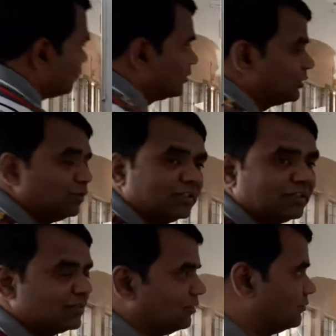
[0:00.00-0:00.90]
What are you going to
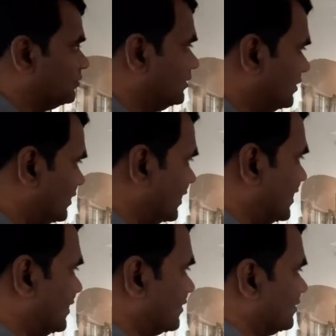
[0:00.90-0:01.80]
get now?
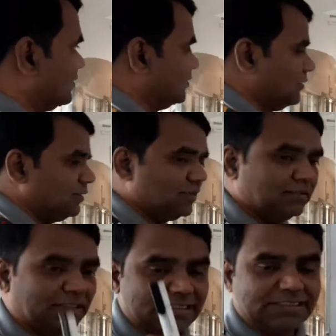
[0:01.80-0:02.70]
Again,
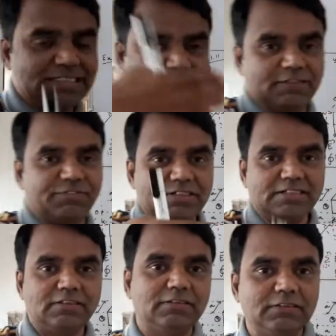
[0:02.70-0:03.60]
that is this surface,
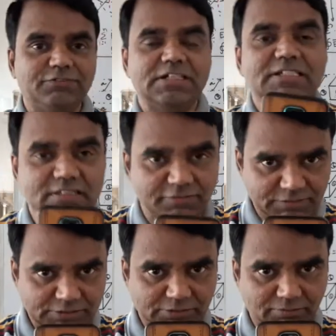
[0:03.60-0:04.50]
right? The front
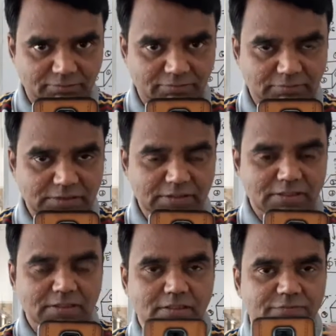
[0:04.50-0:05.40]
surface.
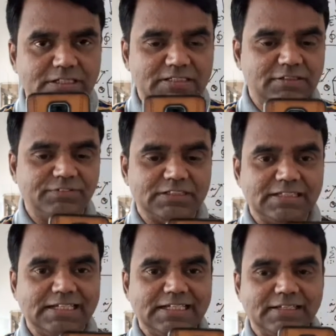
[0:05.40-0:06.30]
Front surface.
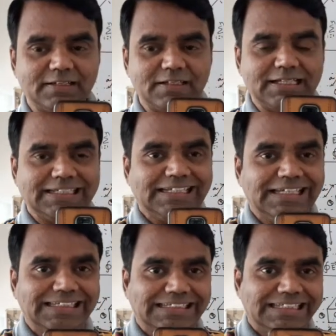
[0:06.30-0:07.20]
Again,
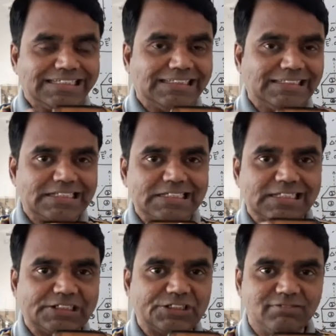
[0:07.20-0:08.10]
E is in this
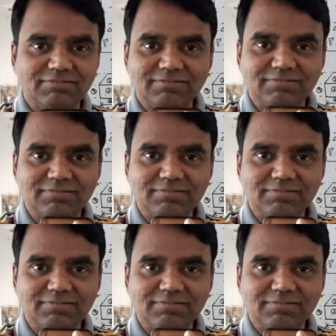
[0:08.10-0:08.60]
direction